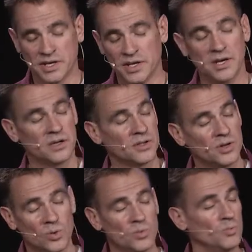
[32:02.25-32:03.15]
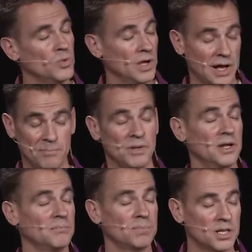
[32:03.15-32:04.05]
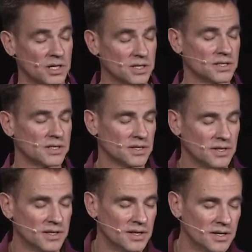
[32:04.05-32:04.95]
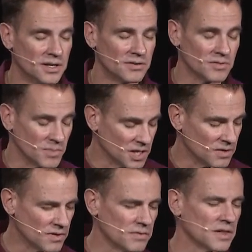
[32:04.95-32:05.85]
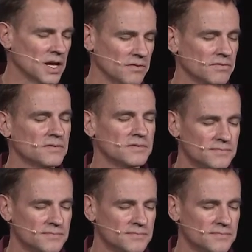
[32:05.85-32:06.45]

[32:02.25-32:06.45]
yeah, I've been unplugged from the giver of life,